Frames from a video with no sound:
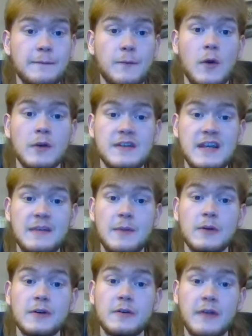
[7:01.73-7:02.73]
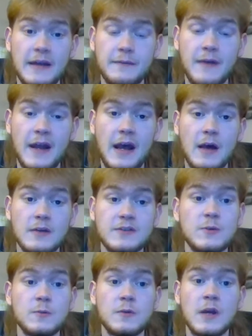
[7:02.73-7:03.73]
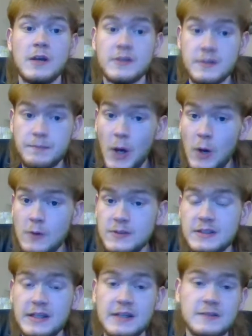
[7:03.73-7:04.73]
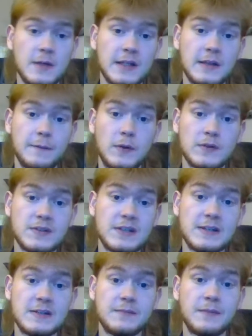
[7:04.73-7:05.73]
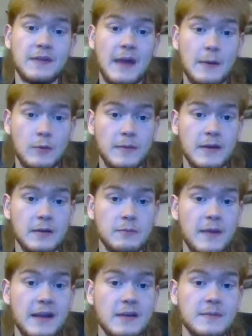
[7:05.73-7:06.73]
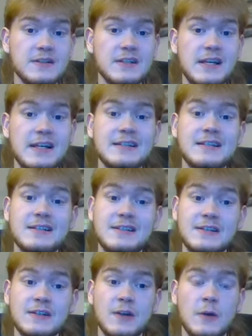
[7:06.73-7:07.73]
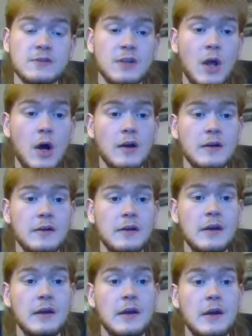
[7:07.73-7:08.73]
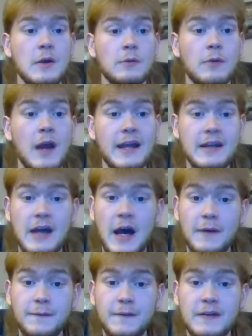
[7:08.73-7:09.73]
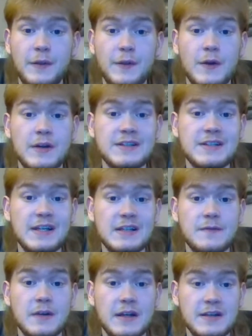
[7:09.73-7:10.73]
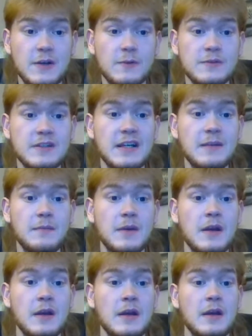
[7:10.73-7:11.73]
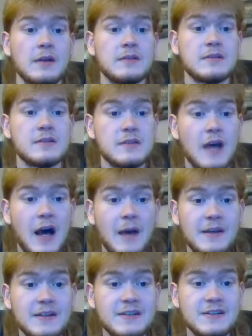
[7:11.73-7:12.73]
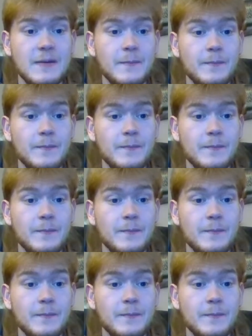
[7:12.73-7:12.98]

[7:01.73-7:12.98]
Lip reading: for team owner Greg Van Alst, who supposedly is running the full season, but that will remain to be seen as the season goes along. Ryan Huff in the 36 for his own team. Thomas